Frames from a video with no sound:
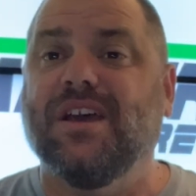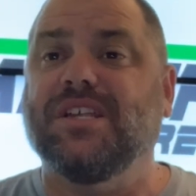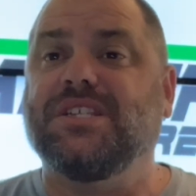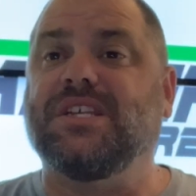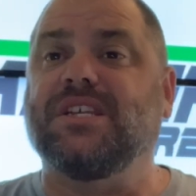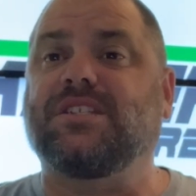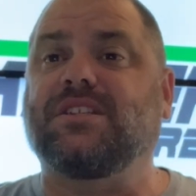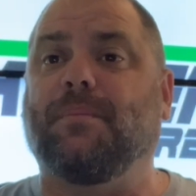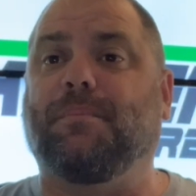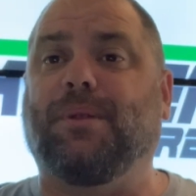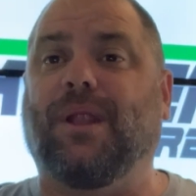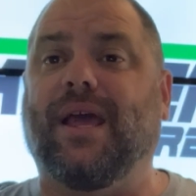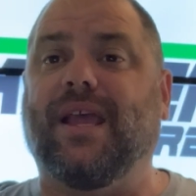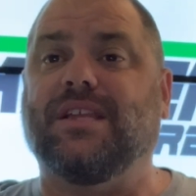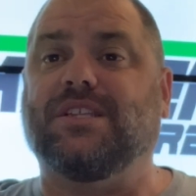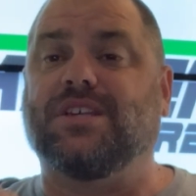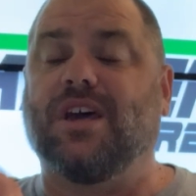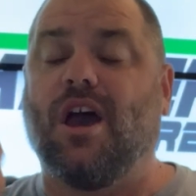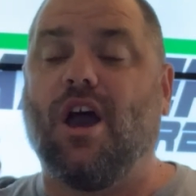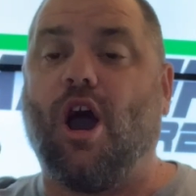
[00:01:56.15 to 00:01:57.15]
System
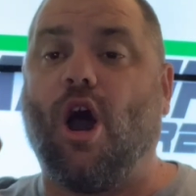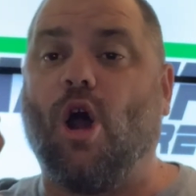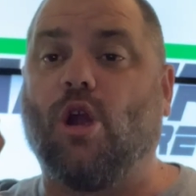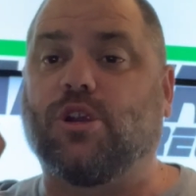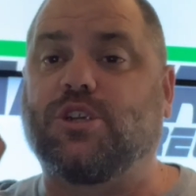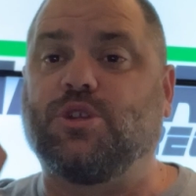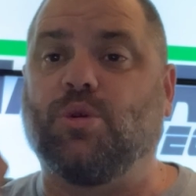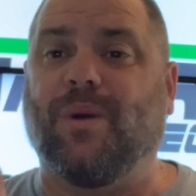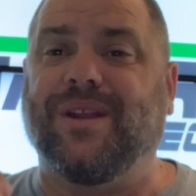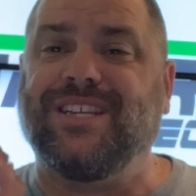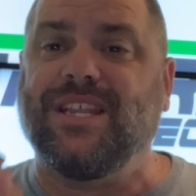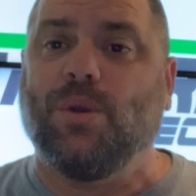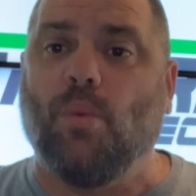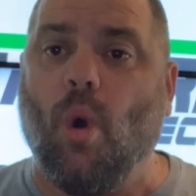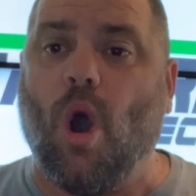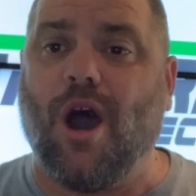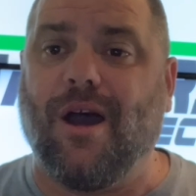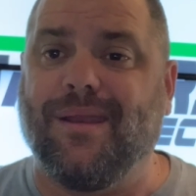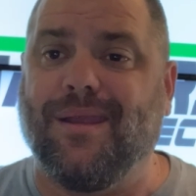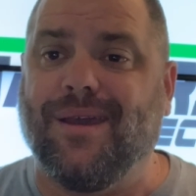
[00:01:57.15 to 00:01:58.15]
plays are
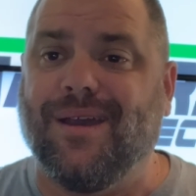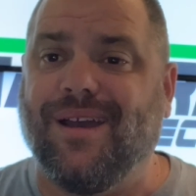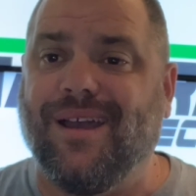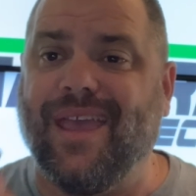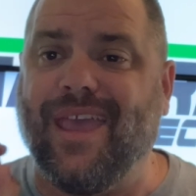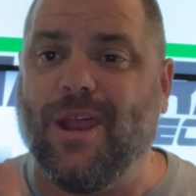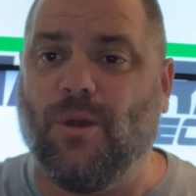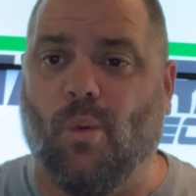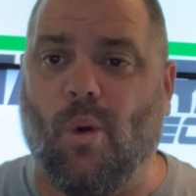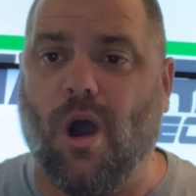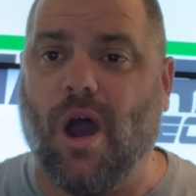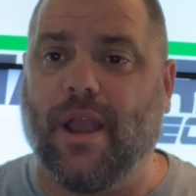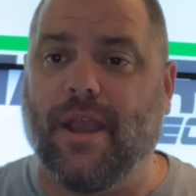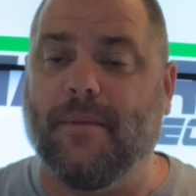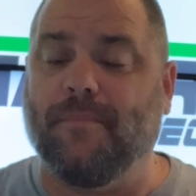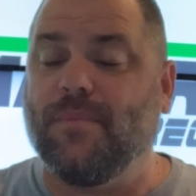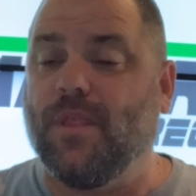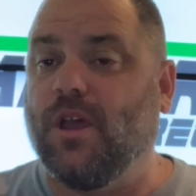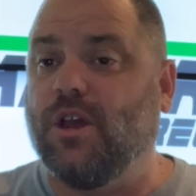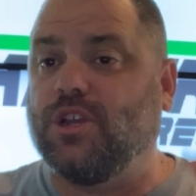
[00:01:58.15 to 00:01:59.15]
21 and
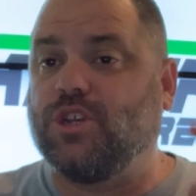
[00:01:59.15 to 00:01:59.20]
1.